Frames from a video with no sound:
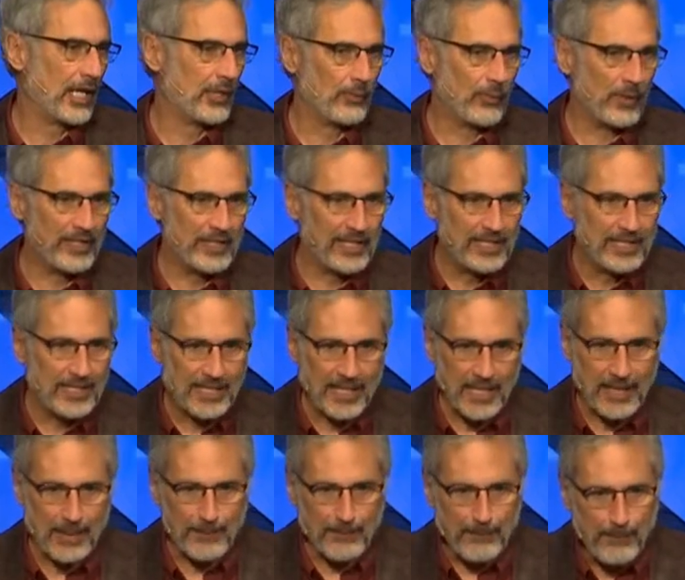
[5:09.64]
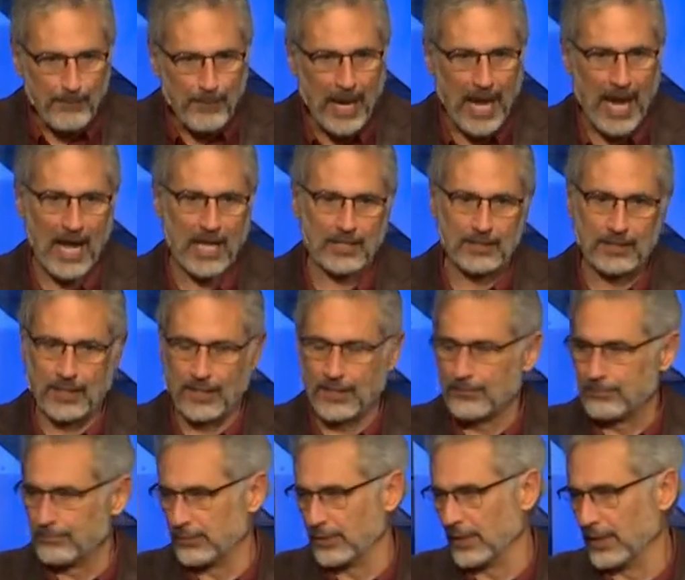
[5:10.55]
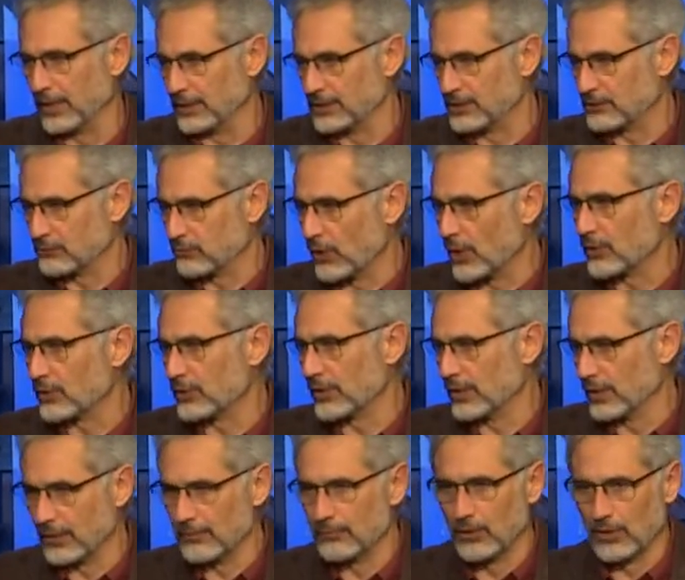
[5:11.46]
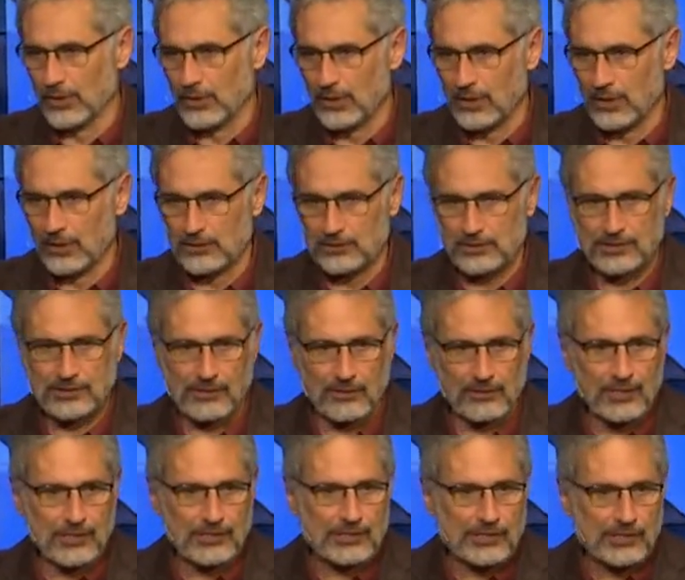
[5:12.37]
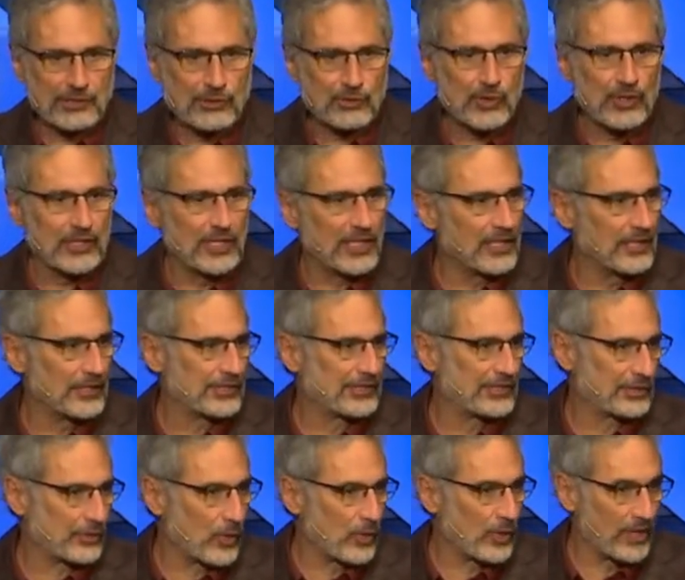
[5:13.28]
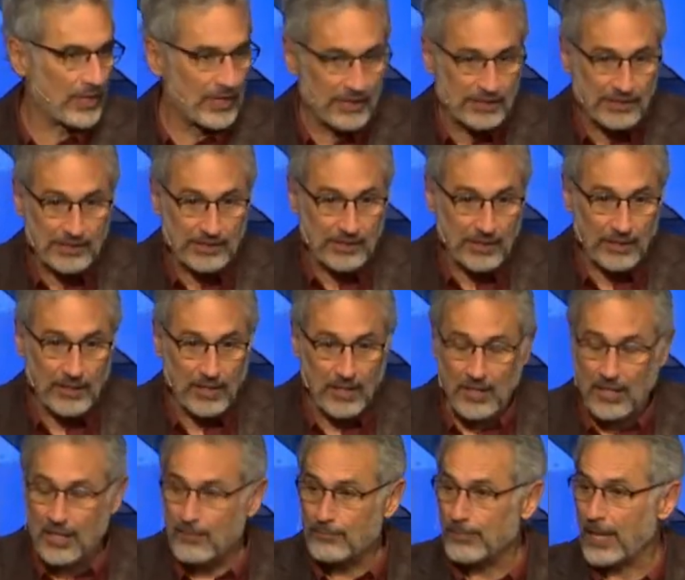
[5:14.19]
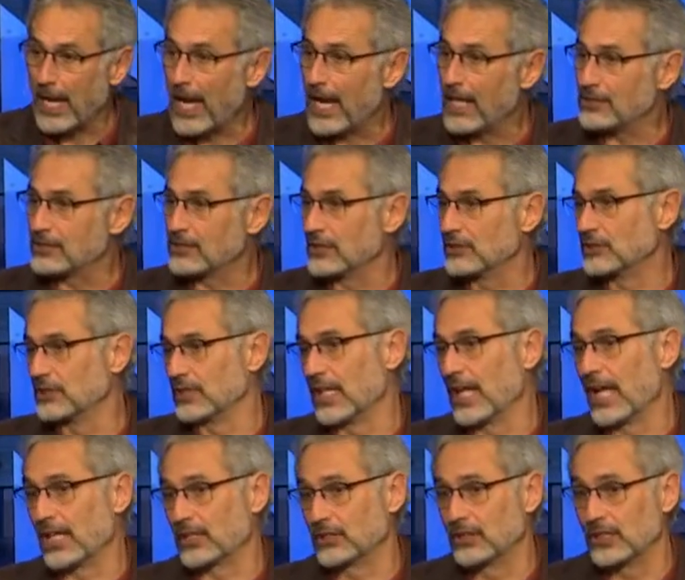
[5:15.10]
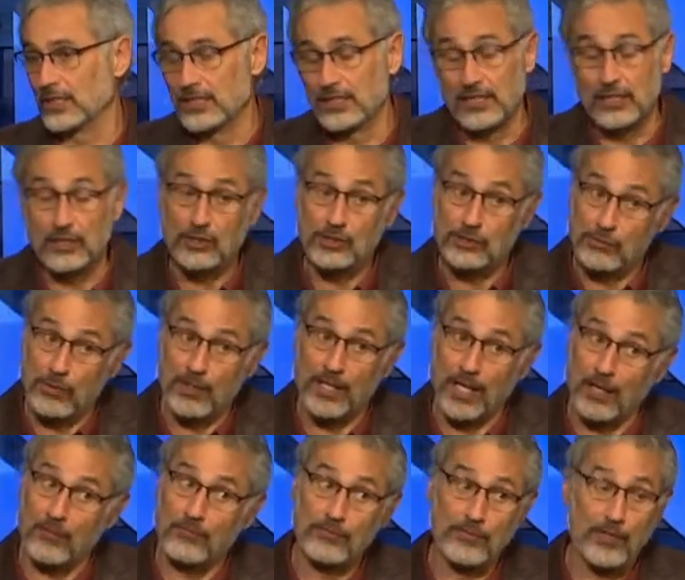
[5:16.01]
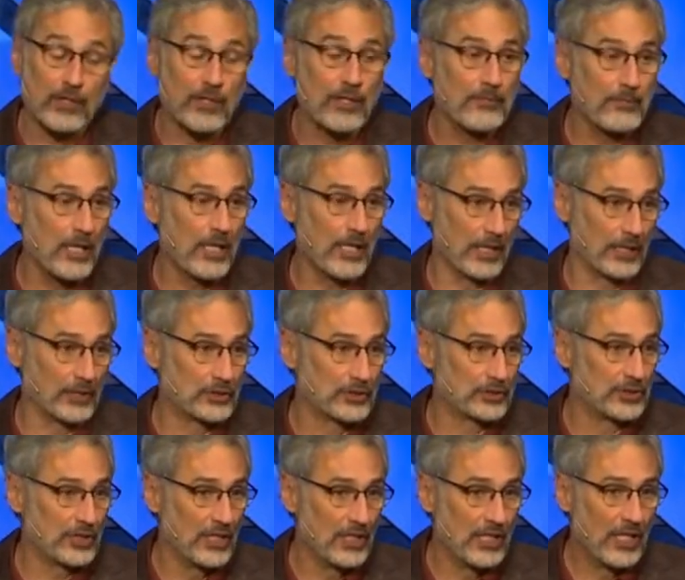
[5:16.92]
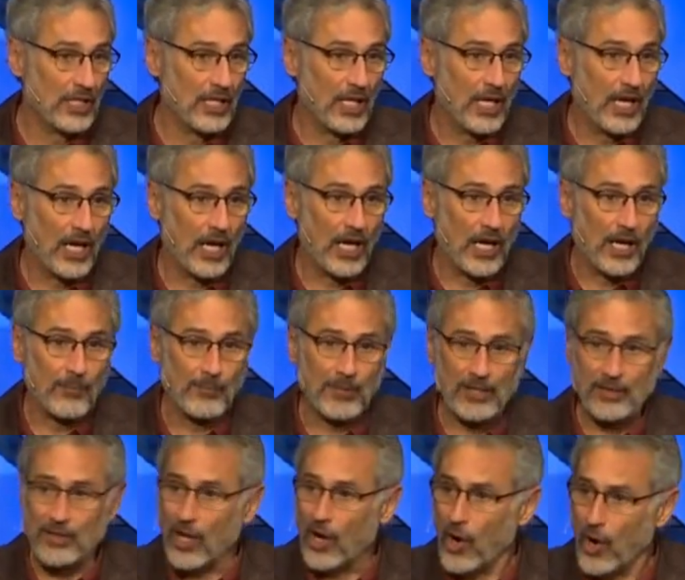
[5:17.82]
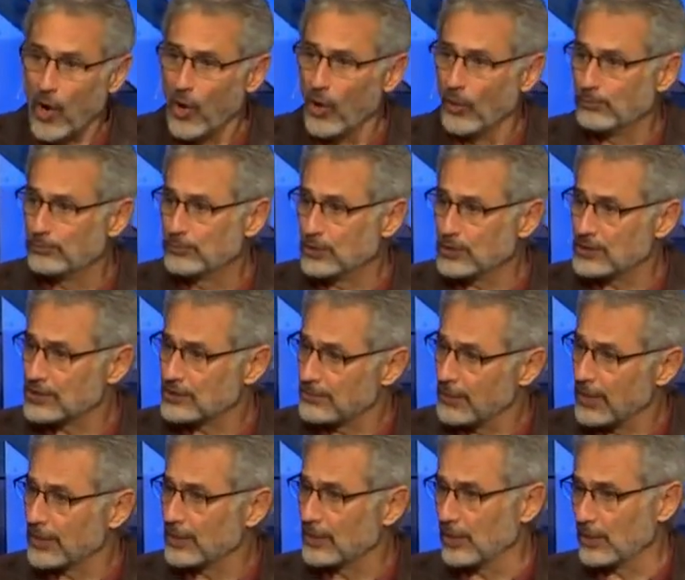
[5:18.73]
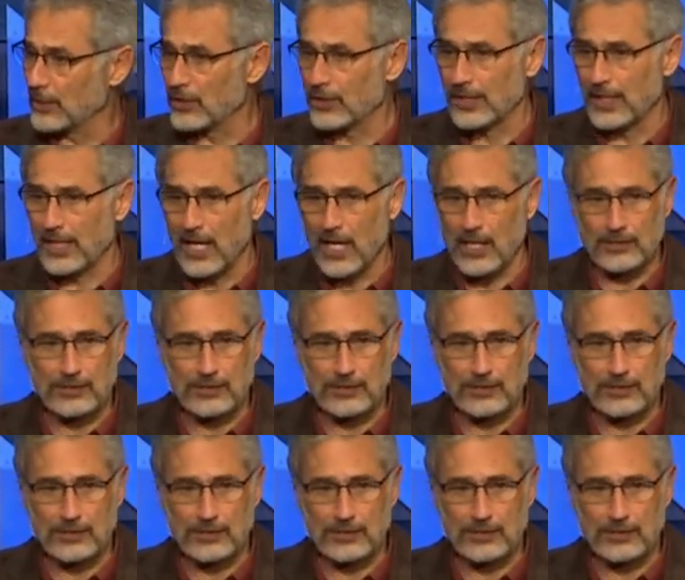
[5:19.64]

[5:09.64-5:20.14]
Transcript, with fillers: And we need to get it back to the place where it really belongs. So, this is really a story. This is a passage that actually deals with that very much. Um, and the hope, just to be clear at the